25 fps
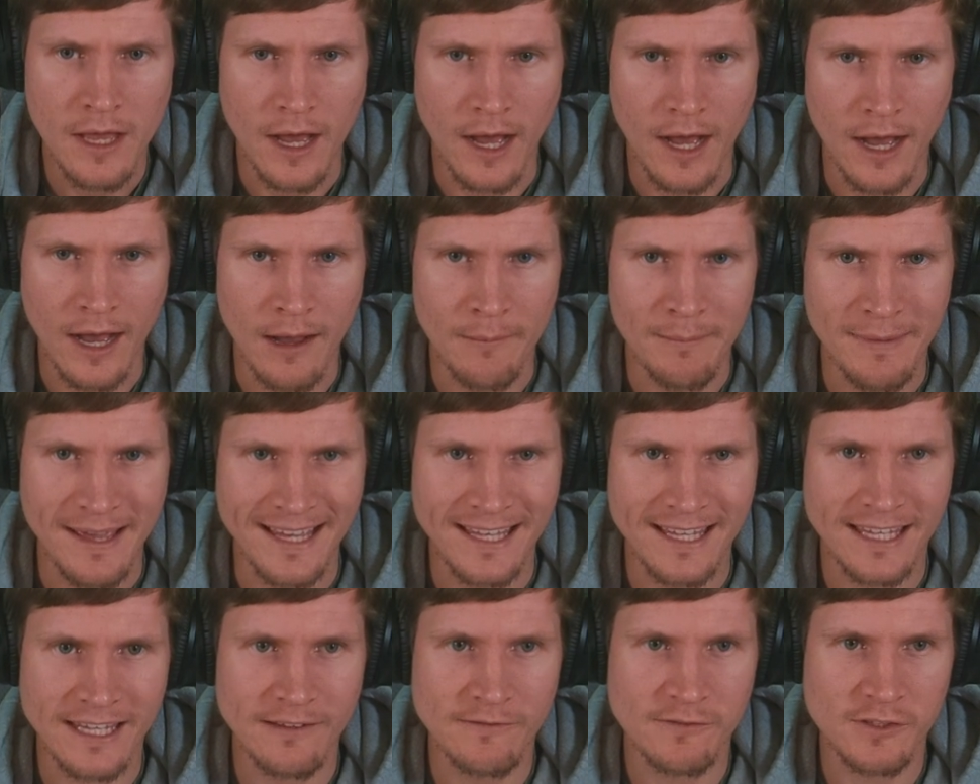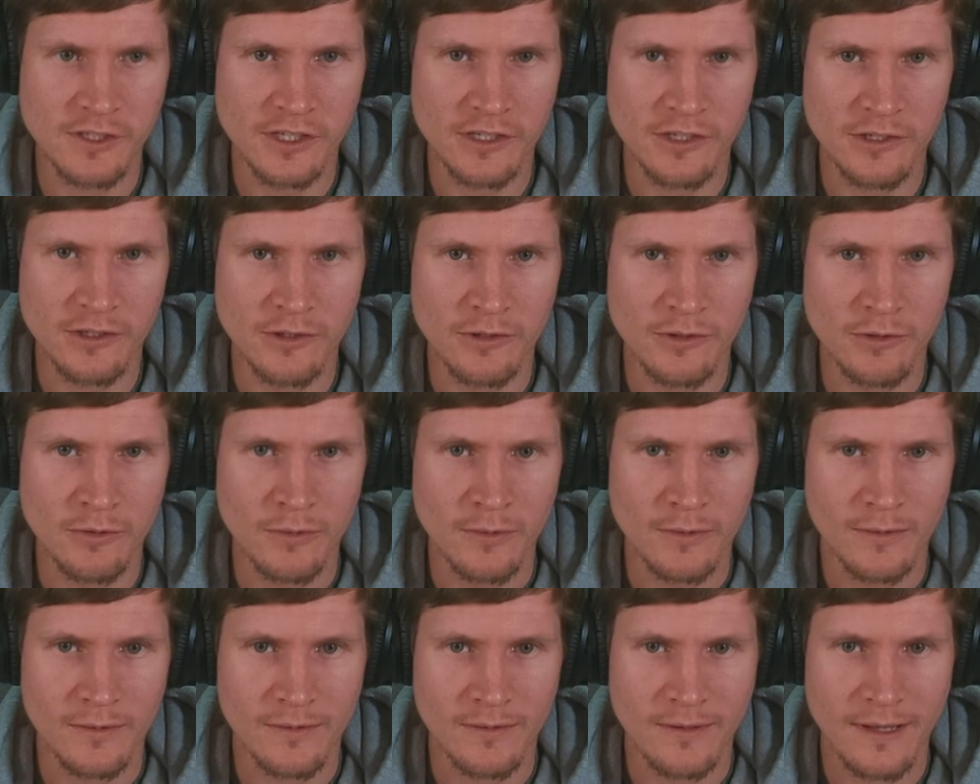Um, it gives
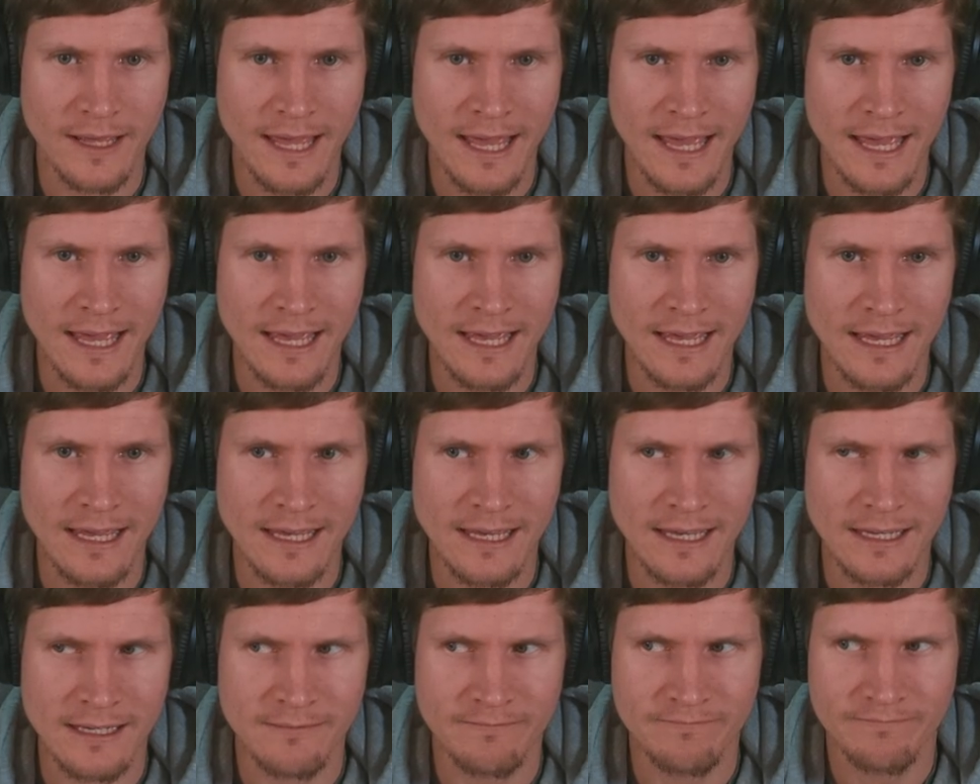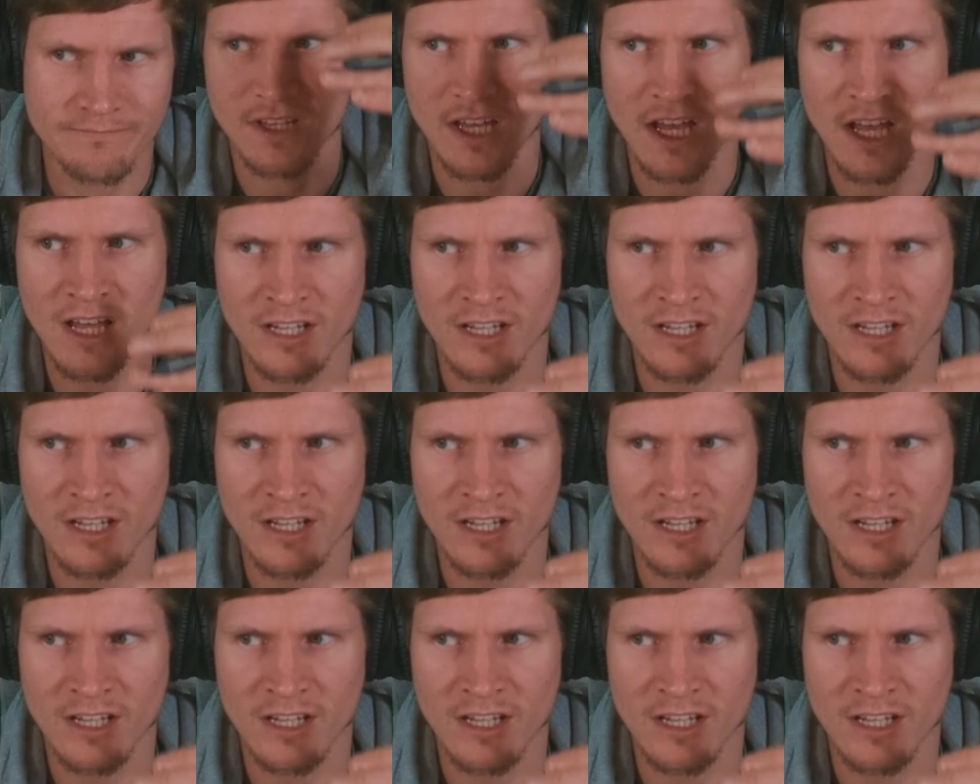you a,